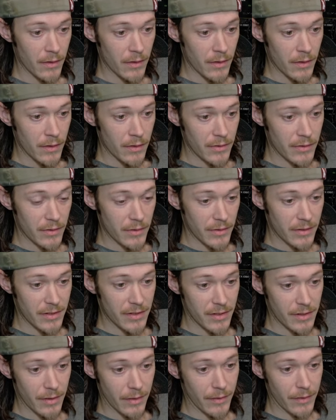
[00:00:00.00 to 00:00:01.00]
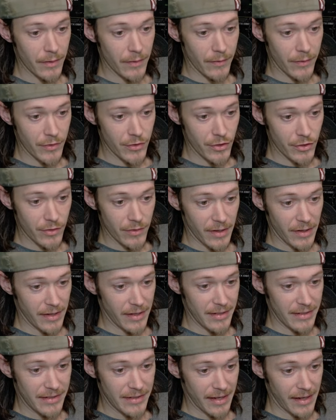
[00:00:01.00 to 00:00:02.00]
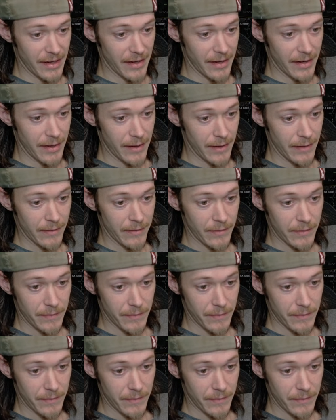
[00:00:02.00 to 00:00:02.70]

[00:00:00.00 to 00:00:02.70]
So this is the curvature that it set it at.